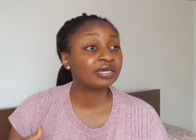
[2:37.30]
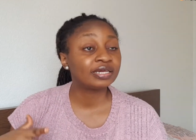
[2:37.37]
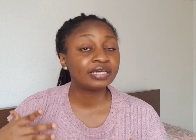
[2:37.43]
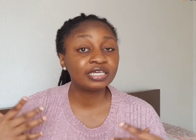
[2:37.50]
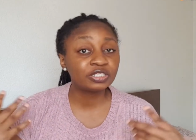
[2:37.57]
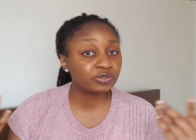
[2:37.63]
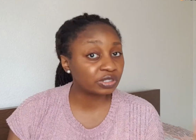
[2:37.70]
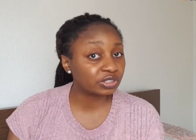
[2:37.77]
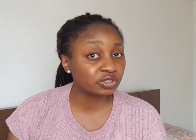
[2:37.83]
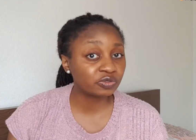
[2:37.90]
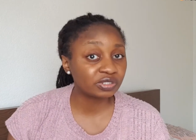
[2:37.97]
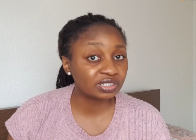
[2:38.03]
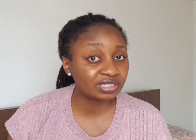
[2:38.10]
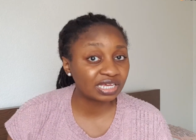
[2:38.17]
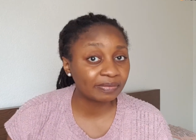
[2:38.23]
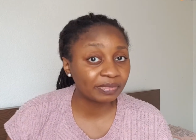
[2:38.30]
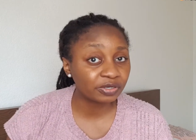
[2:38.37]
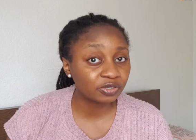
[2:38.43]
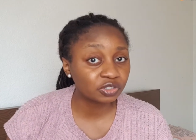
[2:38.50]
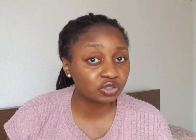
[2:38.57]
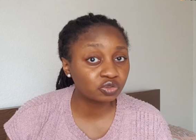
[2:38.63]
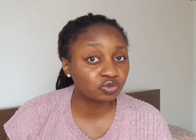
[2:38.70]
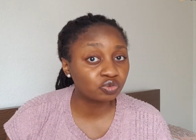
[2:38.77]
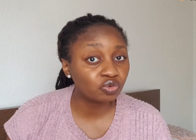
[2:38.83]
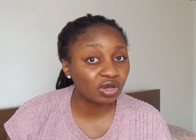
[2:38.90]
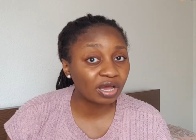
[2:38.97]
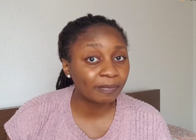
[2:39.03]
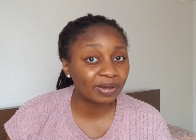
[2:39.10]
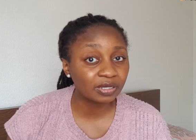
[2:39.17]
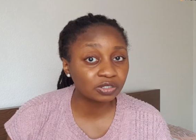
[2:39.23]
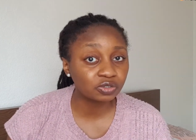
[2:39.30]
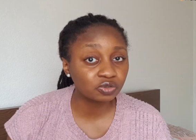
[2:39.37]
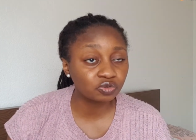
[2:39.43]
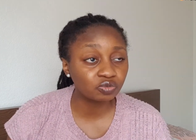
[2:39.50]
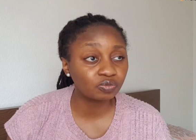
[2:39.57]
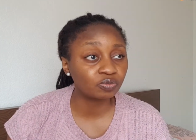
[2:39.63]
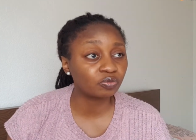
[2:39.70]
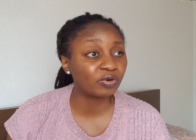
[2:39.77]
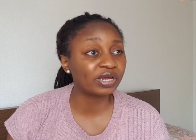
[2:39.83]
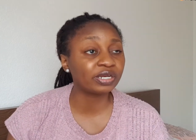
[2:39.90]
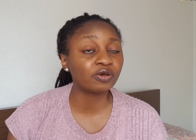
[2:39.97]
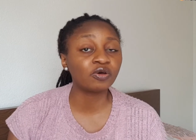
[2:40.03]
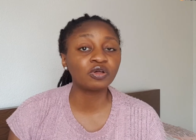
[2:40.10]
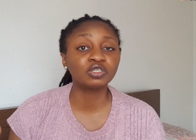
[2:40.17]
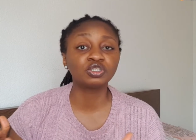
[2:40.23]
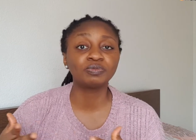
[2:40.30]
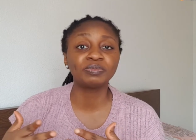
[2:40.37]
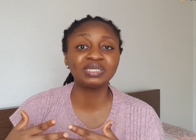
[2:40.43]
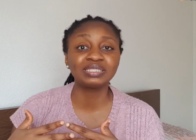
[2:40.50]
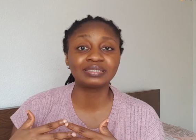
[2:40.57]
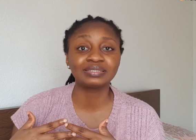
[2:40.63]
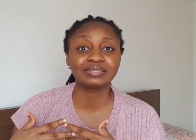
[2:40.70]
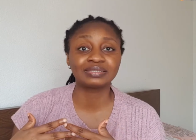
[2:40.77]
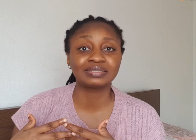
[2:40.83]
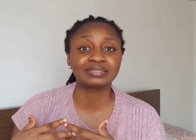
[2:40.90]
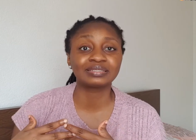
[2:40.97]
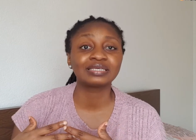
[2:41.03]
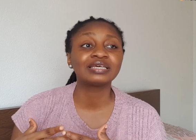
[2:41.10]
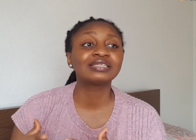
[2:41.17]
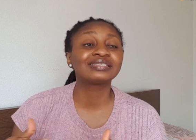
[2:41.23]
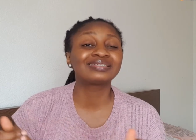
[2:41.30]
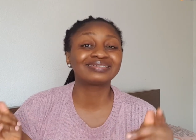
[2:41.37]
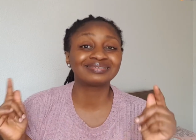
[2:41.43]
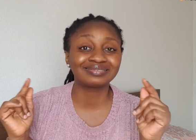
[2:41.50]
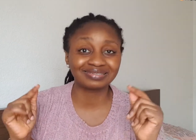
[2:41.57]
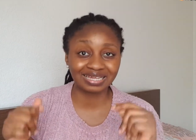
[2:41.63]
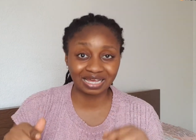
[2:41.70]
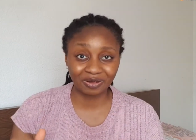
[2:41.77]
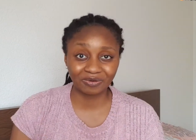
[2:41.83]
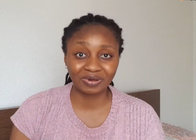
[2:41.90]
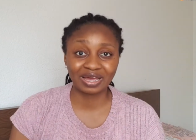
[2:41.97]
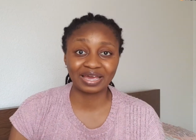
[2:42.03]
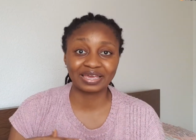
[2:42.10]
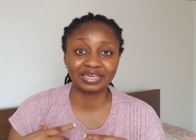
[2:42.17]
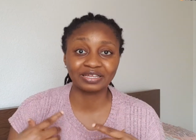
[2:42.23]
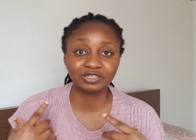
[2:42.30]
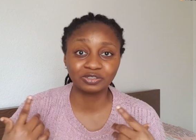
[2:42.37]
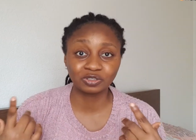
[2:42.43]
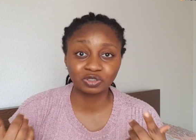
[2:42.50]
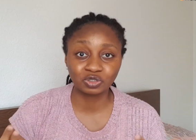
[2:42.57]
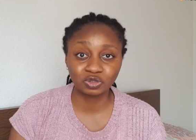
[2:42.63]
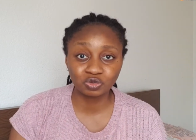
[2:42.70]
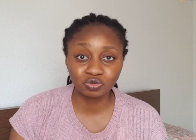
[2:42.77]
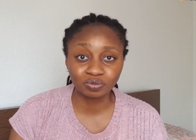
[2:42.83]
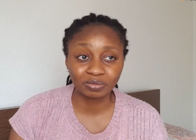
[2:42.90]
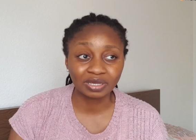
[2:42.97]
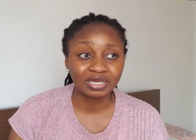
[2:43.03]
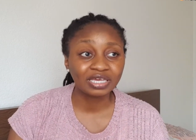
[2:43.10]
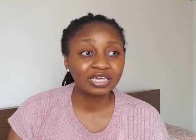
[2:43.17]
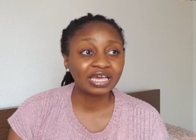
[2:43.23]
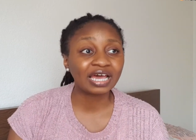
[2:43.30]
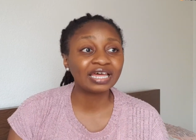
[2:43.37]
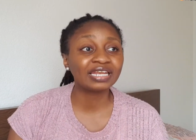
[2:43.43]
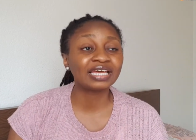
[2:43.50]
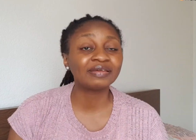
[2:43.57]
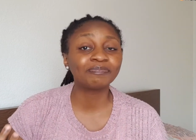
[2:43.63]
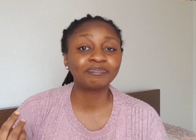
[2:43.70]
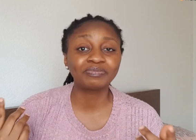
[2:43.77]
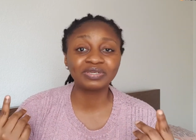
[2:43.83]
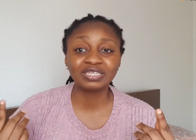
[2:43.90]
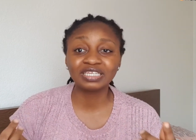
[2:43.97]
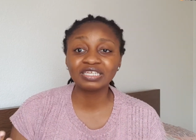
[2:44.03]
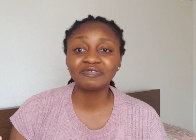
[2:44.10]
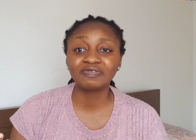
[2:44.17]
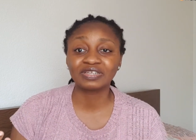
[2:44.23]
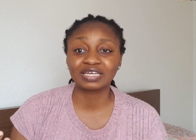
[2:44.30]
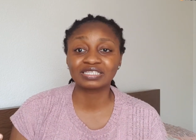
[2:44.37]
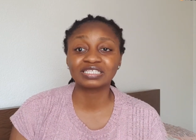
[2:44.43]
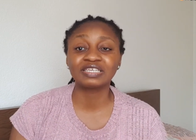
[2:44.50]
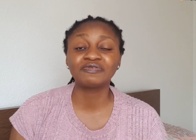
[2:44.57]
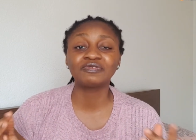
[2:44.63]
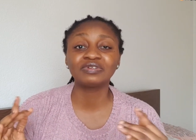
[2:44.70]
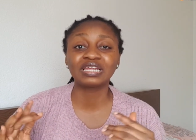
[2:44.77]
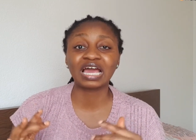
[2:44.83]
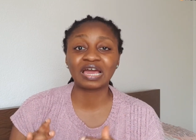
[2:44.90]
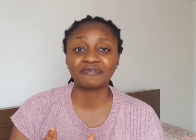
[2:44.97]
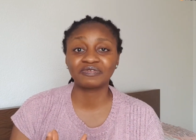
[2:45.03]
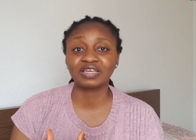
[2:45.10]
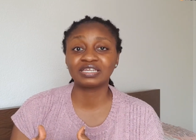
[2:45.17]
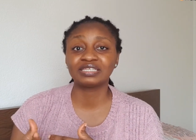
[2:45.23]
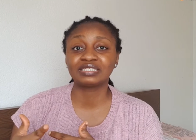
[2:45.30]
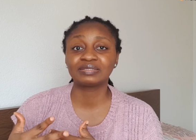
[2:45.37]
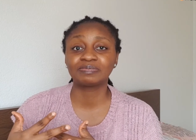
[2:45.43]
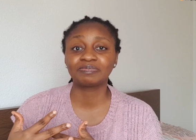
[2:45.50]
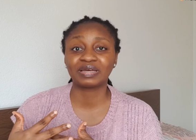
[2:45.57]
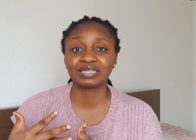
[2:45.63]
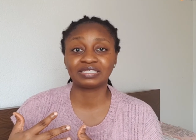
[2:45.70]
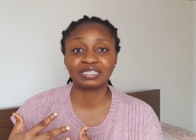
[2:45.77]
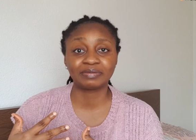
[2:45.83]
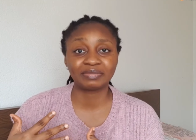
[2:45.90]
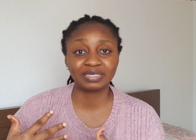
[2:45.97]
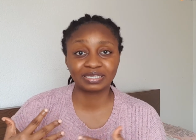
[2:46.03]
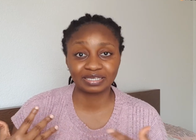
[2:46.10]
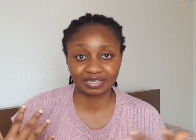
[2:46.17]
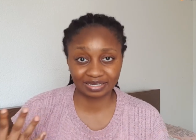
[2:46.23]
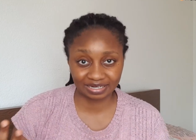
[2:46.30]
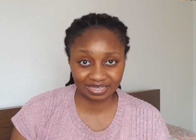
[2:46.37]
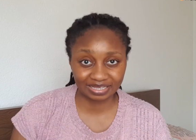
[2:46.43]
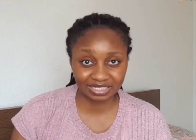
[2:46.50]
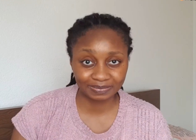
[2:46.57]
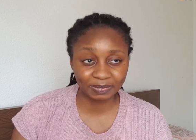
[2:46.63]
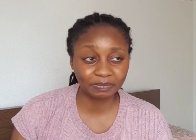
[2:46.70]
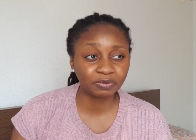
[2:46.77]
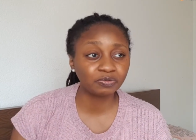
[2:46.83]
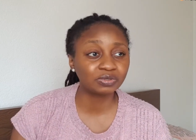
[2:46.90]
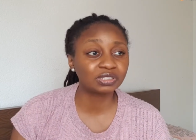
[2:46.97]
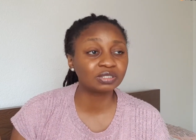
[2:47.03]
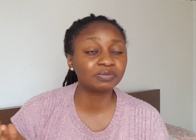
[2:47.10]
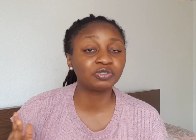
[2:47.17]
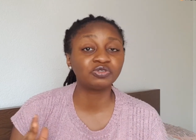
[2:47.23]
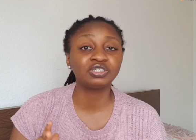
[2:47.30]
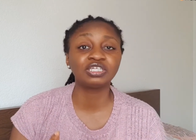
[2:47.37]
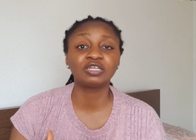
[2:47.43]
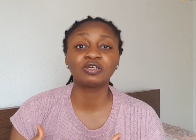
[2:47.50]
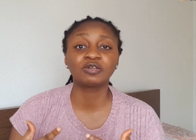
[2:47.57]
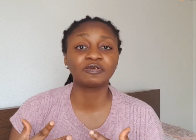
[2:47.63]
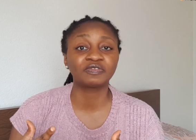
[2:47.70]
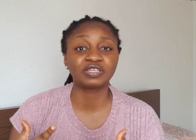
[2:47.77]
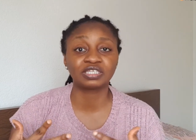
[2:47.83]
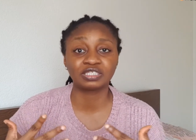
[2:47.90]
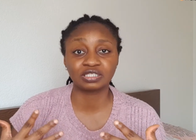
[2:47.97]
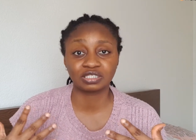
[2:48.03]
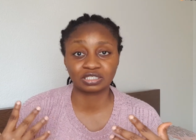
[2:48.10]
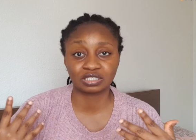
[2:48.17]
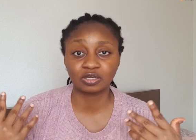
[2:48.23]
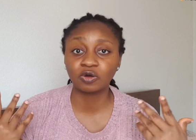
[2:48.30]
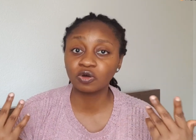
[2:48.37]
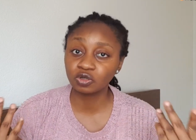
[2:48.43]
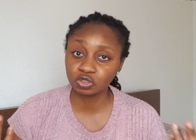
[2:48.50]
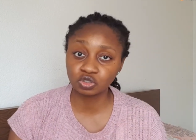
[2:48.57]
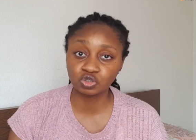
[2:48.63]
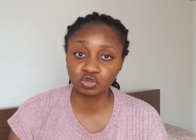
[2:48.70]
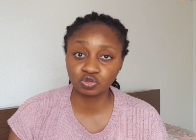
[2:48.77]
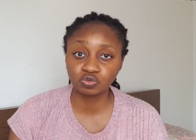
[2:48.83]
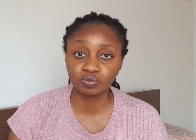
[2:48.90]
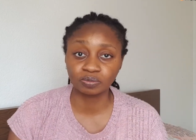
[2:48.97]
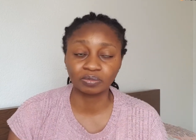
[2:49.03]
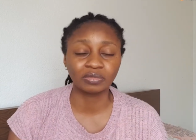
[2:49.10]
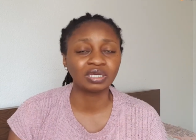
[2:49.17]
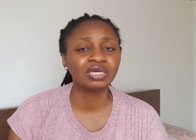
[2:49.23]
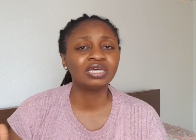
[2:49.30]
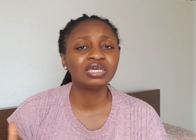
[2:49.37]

it's 2020 that made us to know about Zoom when all the meetings till now are held on Zoom. And I believe that even after this pandemic clears, people will still be doing a lot of things on Zoom.